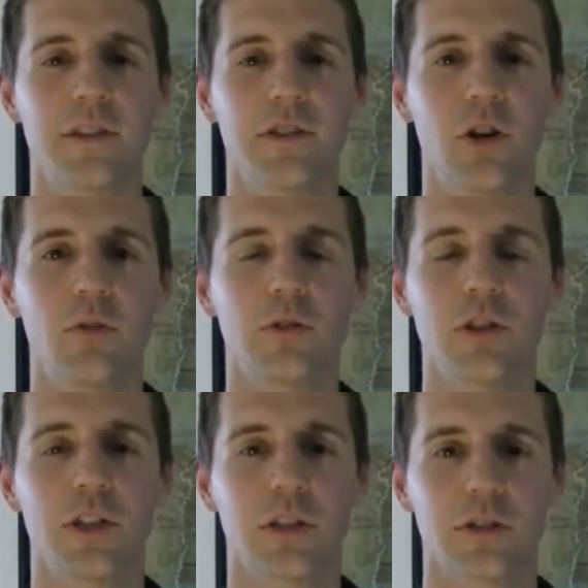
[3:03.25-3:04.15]
Don't
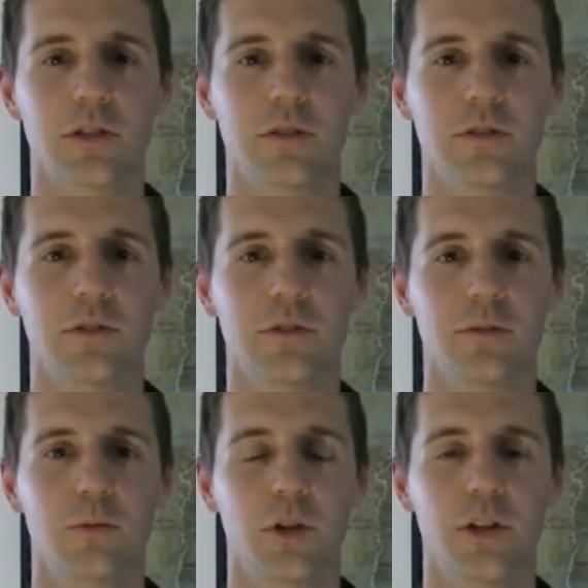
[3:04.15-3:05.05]
look
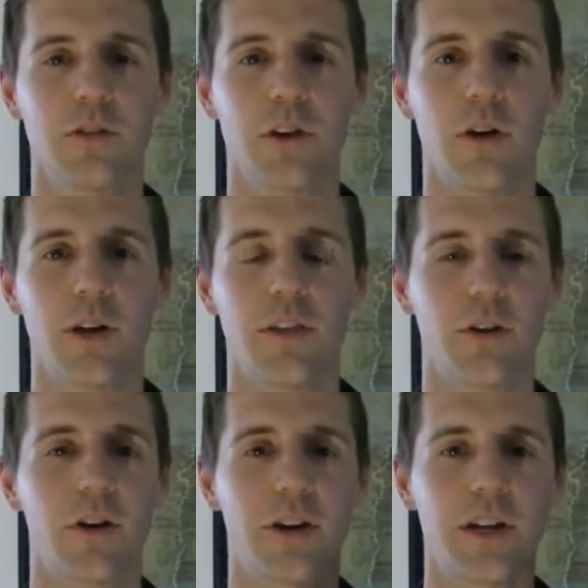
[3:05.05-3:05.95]
where you throw it
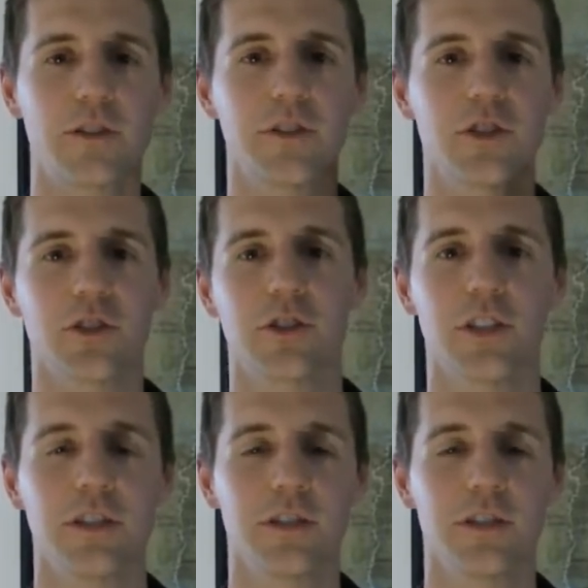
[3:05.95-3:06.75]
right over your shoulder.